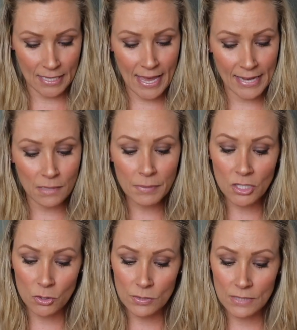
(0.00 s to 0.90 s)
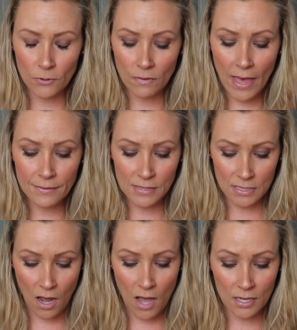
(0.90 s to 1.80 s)
Can it be used for
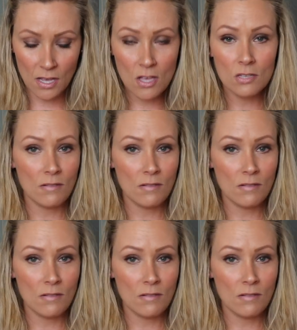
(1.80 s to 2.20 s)
livestock?